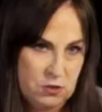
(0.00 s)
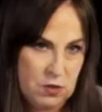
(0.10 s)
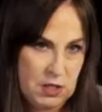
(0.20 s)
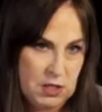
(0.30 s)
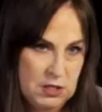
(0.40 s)

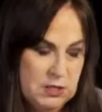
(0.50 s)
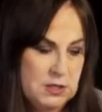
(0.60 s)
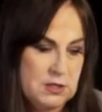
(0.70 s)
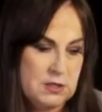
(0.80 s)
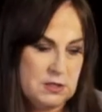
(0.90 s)
Noir,
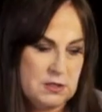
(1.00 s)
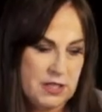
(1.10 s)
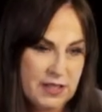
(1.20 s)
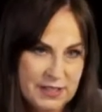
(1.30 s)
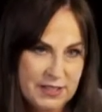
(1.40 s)

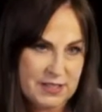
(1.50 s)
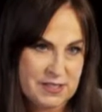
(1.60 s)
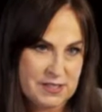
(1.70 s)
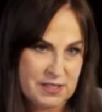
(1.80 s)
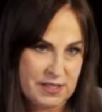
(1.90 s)
tiny
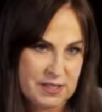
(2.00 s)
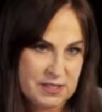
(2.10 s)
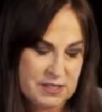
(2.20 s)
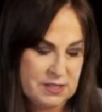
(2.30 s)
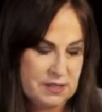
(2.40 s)

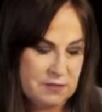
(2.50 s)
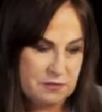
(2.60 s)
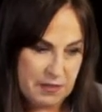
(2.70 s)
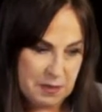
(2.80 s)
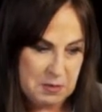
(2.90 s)
estate,
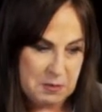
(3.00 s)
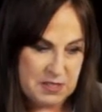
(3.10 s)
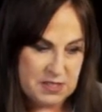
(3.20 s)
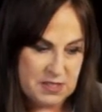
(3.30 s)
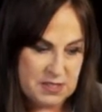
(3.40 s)
family
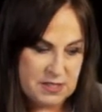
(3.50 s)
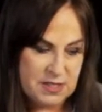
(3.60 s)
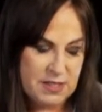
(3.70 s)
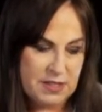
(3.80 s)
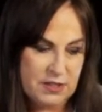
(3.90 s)
business,
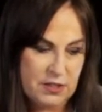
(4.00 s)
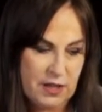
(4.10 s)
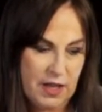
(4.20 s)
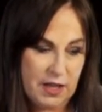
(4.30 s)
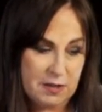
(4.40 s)

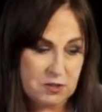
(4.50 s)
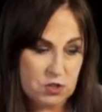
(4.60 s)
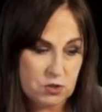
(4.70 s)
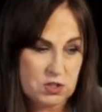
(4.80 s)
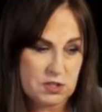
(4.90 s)
and
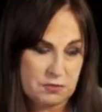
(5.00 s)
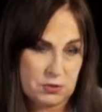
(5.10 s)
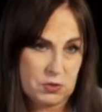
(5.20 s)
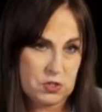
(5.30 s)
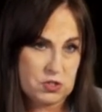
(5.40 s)
totally
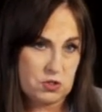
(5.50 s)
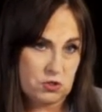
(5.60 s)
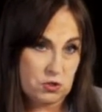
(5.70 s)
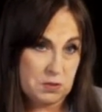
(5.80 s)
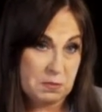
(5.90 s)
focused on
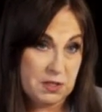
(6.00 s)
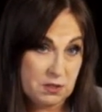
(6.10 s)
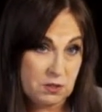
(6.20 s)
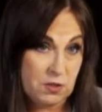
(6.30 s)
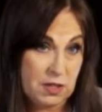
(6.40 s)
growing
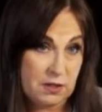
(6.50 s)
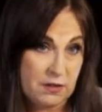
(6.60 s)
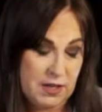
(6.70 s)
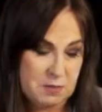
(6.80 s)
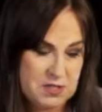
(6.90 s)
Pinot Noir
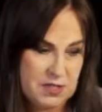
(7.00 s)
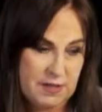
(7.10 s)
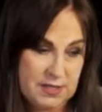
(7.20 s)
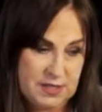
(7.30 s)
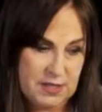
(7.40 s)
grapes in
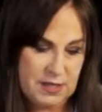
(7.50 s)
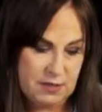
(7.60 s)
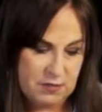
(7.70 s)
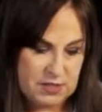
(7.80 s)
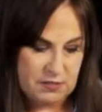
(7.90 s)
this area
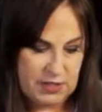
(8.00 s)
of this